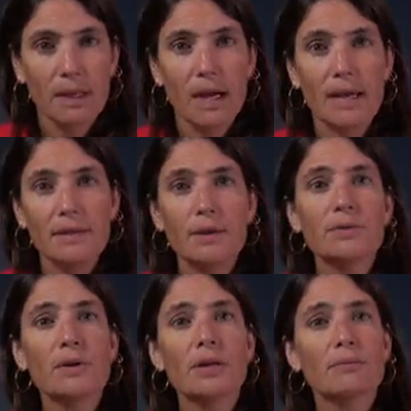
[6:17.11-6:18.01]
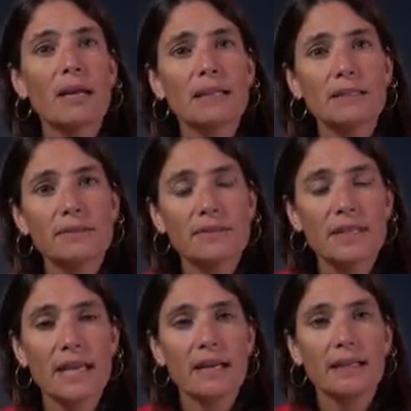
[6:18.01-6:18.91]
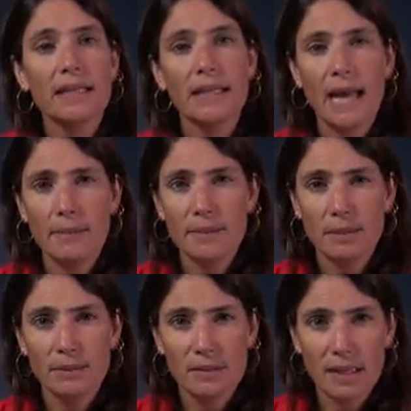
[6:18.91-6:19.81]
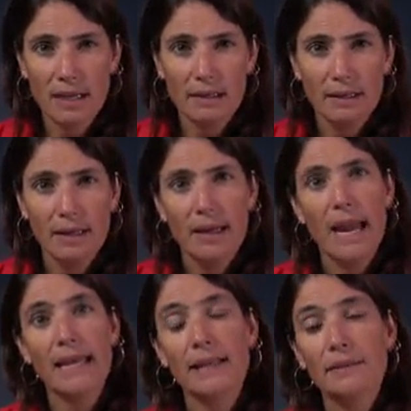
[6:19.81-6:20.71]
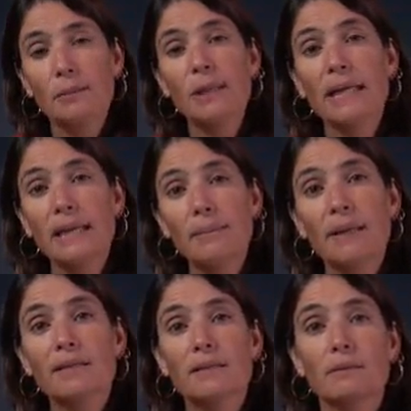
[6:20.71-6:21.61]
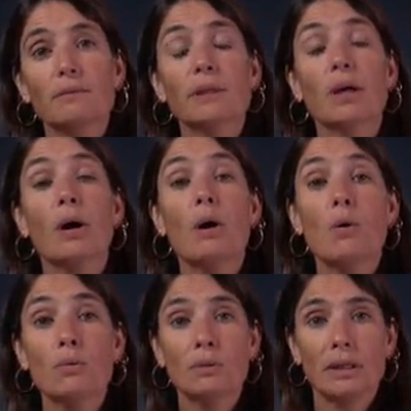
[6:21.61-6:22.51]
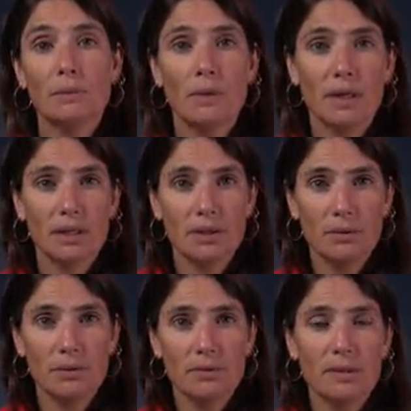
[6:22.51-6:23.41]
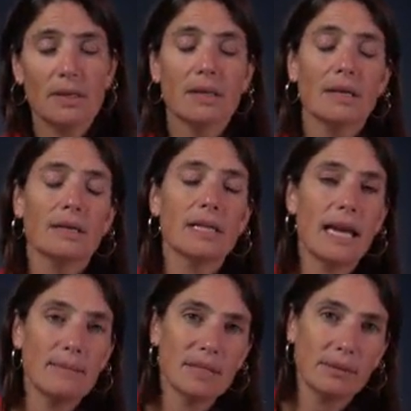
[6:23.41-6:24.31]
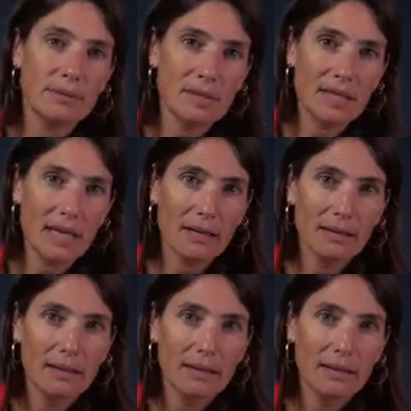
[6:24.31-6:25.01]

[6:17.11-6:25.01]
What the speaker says: and those are on a relative scale and an absolute scale. And in thermodynamics, we only want to use the absolute scale.